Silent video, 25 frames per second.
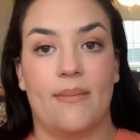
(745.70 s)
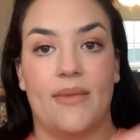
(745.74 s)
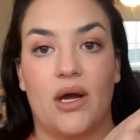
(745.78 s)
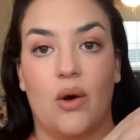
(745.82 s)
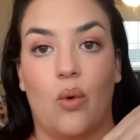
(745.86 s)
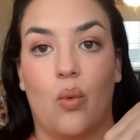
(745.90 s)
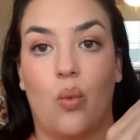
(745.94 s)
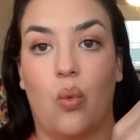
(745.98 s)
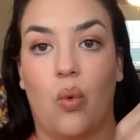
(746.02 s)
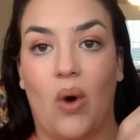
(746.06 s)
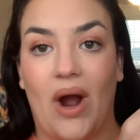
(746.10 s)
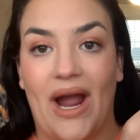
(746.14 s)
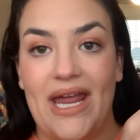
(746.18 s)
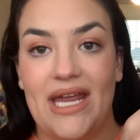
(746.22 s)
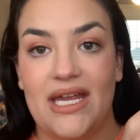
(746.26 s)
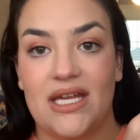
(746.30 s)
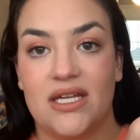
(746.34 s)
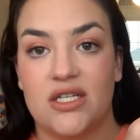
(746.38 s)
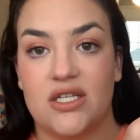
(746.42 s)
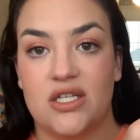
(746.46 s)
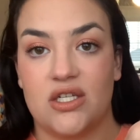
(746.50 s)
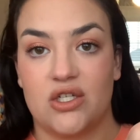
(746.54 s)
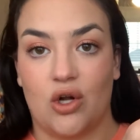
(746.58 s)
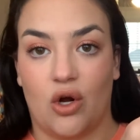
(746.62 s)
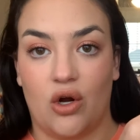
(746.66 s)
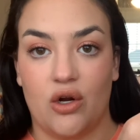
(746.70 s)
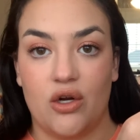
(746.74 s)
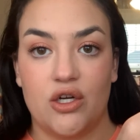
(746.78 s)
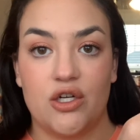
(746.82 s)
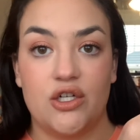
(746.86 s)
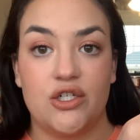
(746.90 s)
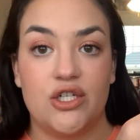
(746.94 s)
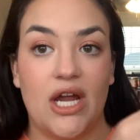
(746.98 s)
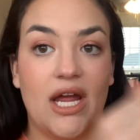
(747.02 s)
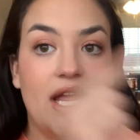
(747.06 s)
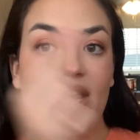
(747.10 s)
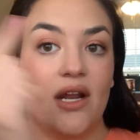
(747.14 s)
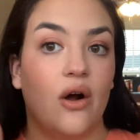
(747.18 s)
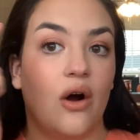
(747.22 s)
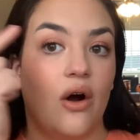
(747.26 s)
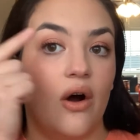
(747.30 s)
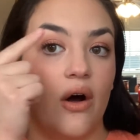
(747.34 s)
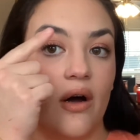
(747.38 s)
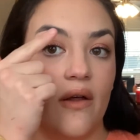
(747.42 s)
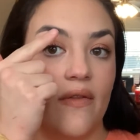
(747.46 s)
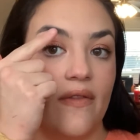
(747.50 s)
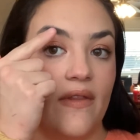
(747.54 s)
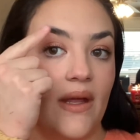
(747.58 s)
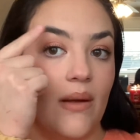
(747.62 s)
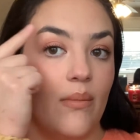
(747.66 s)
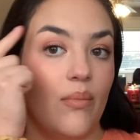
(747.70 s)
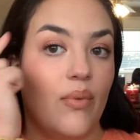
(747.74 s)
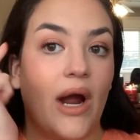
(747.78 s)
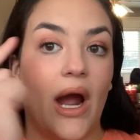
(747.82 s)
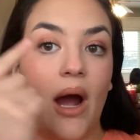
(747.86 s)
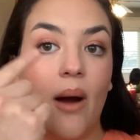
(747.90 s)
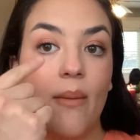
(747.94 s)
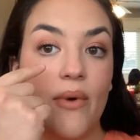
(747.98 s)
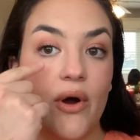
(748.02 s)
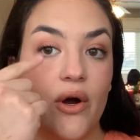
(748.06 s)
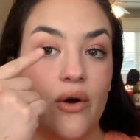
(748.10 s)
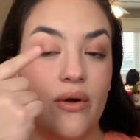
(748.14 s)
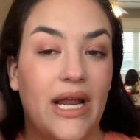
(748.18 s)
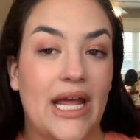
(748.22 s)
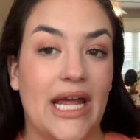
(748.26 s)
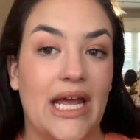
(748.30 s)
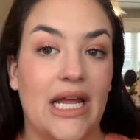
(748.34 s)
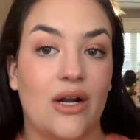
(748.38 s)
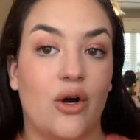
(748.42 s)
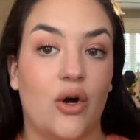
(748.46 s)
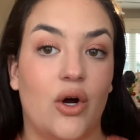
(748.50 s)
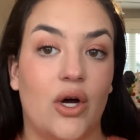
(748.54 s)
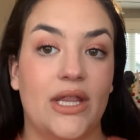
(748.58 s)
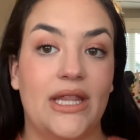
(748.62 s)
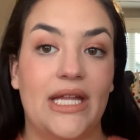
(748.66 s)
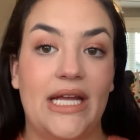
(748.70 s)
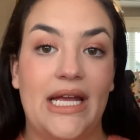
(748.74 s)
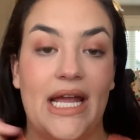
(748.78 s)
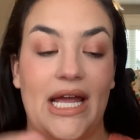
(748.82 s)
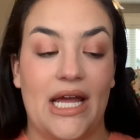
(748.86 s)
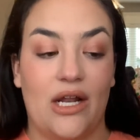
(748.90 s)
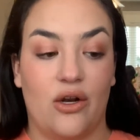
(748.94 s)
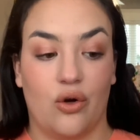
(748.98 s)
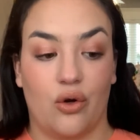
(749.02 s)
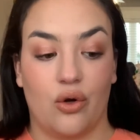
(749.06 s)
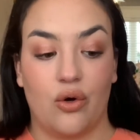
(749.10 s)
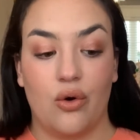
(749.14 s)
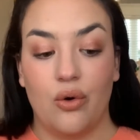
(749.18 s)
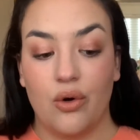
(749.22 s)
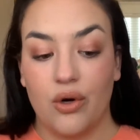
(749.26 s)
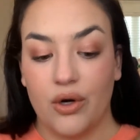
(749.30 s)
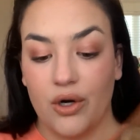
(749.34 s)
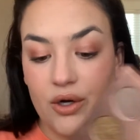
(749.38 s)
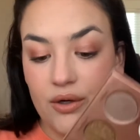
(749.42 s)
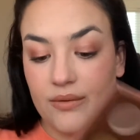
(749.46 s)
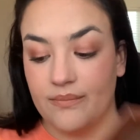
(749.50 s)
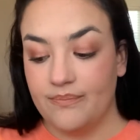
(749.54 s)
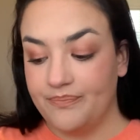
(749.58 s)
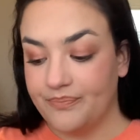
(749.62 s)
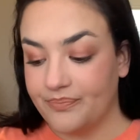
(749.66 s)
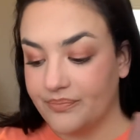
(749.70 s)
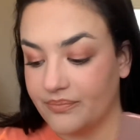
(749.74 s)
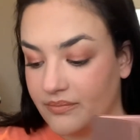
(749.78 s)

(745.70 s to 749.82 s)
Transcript: white stark shade on the brow bone and on the inner corner.